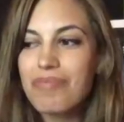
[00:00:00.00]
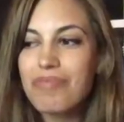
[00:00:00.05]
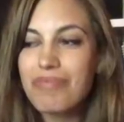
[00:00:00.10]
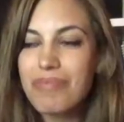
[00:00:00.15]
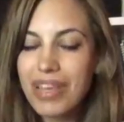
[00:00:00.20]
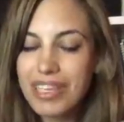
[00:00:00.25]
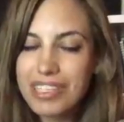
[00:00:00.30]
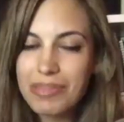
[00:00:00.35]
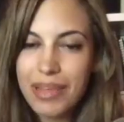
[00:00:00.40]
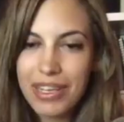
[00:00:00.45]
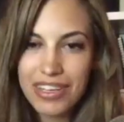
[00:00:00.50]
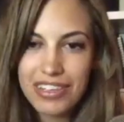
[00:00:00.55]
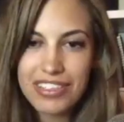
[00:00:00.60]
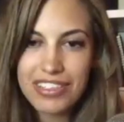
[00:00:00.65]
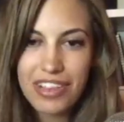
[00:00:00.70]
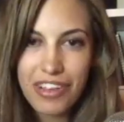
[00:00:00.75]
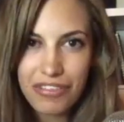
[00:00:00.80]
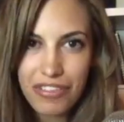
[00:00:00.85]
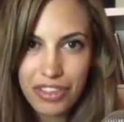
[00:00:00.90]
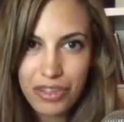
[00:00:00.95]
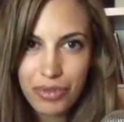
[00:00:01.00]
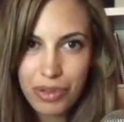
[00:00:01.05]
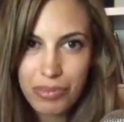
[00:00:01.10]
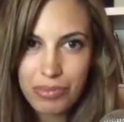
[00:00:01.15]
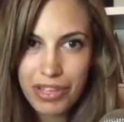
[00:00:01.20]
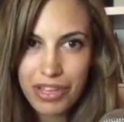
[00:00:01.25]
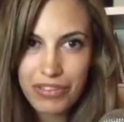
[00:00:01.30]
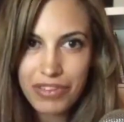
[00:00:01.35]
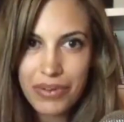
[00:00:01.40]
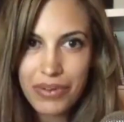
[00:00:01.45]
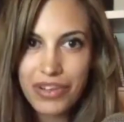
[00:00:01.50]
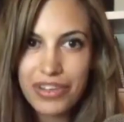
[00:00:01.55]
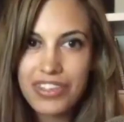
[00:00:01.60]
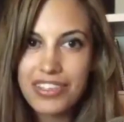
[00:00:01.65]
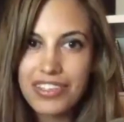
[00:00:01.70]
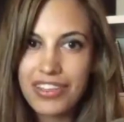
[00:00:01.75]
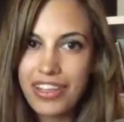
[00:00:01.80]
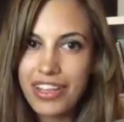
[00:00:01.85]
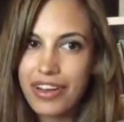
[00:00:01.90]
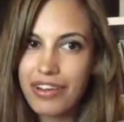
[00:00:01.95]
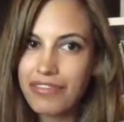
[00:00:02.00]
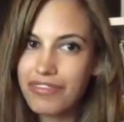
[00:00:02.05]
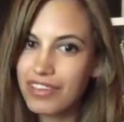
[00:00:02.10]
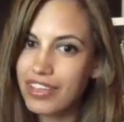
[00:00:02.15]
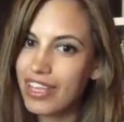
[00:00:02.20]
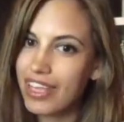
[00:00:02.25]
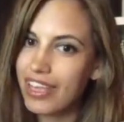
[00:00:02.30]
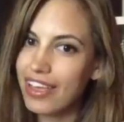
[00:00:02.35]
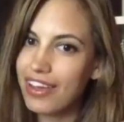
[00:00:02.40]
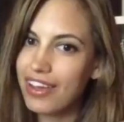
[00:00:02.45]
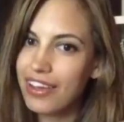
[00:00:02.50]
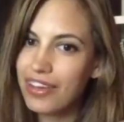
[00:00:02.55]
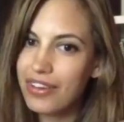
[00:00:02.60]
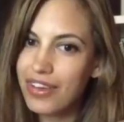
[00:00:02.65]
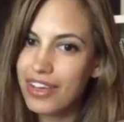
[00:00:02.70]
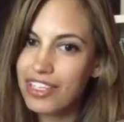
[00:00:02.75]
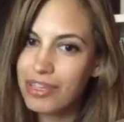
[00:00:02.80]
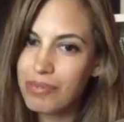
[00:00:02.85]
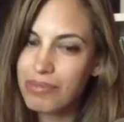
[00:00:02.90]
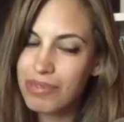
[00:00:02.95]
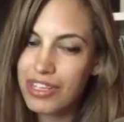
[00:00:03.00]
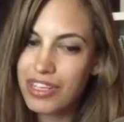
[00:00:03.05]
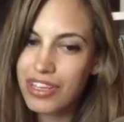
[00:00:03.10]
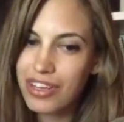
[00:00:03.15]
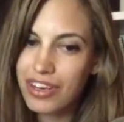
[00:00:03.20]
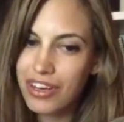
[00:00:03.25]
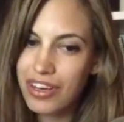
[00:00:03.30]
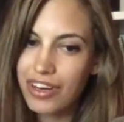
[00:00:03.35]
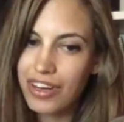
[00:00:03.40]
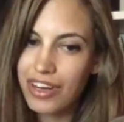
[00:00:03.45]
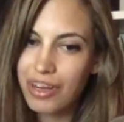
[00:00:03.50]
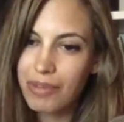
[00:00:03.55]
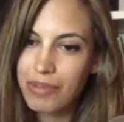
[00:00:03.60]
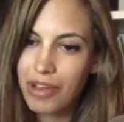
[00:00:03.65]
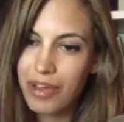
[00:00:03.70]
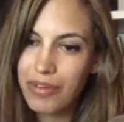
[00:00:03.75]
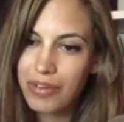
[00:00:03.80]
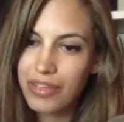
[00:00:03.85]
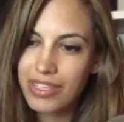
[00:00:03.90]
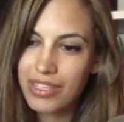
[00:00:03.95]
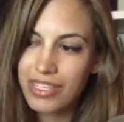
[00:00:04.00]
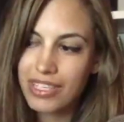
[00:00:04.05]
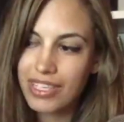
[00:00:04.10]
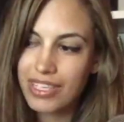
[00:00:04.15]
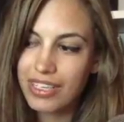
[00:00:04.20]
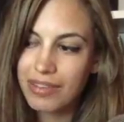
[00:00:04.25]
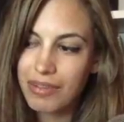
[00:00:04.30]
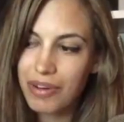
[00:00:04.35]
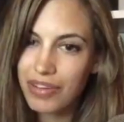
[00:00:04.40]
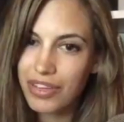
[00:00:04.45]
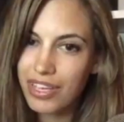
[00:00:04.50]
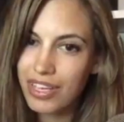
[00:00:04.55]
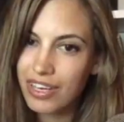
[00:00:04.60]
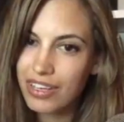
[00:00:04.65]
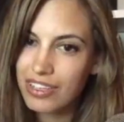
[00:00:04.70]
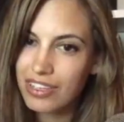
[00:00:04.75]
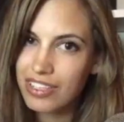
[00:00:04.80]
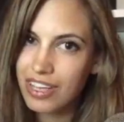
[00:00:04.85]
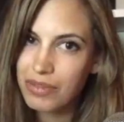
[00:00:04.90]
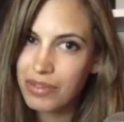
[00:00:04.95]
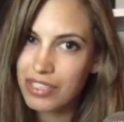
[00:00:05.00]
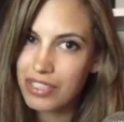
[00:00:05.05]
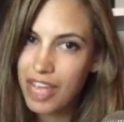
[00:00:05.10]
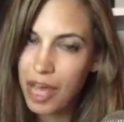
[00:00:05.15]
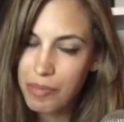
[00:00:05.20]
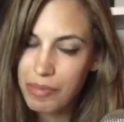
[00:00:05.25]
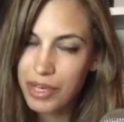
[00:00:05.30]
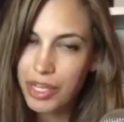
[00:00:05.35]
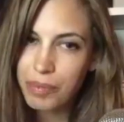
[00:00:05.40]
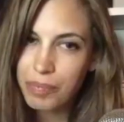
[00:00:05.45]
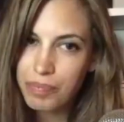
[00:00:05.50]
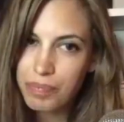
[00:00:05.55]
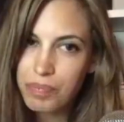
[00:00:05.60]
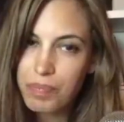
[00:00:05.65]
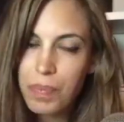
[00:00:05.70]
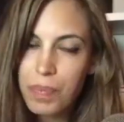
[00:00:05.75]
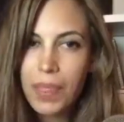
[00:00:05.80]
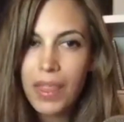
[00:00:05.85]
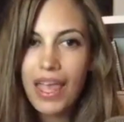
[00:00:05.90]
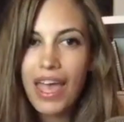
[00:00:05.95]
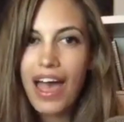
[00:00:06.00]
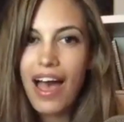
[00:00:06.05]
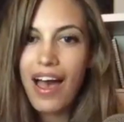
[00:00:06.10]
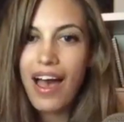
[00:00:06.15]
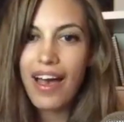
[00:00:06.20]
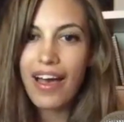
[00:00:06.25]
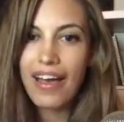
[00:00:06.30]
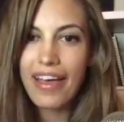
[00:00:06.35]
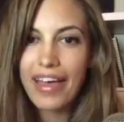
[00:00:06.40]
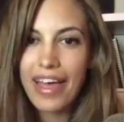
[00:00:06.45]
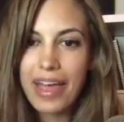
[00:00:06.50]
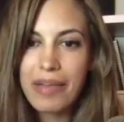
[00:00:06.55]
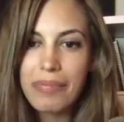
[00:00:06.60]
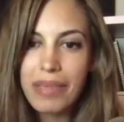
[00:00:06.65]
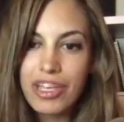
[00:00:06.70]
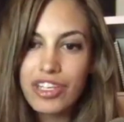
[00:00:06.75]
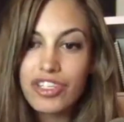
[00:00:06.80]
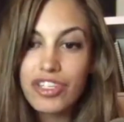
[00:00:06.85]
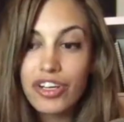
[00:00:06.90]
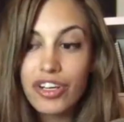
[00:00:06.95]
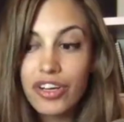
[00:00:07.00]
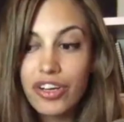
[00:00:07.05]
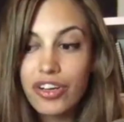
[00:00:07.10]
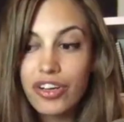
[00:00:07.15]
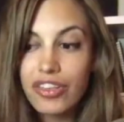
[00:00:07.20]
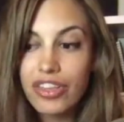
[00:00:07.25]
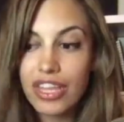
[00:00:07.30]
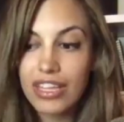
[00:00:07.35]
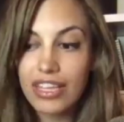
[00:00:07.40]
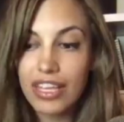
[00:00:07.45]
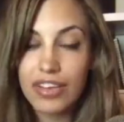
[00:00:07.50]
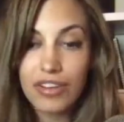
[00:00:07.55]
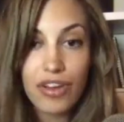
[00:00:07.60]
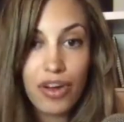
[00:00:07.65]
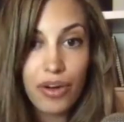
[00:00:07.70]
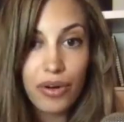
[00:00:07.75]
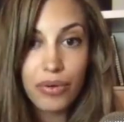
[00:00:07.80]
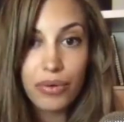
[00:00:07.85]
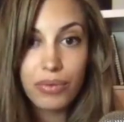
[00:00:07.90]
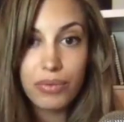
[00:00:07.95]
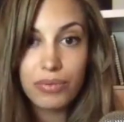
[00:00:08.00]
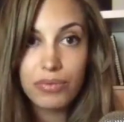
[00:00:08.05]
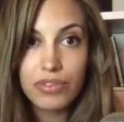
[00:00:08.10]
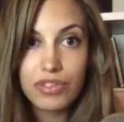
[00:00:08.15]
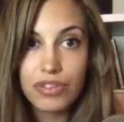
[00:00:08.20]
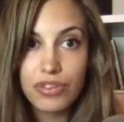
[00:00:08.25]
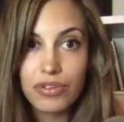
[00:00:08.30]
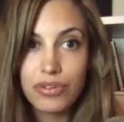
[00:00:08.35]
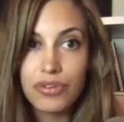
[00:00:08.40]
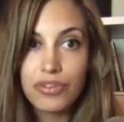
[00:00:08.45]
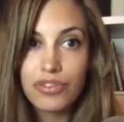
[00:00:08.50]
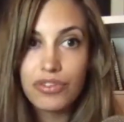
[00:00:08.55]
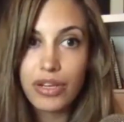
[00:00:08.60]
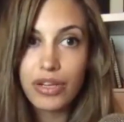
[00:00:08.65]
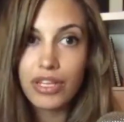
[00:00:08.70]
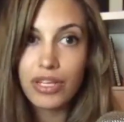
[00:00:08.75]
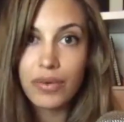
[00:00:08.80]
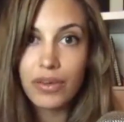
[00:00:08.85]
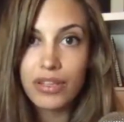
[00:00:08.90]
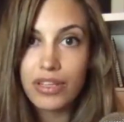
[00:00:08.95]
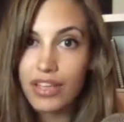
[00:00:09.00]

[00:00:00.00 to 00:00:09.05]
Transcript: explain yourself for the replay viewers so they don't feel like, oh, I jumped in here and I'm not really going to understand what's happening. And make sure that they know to join you on the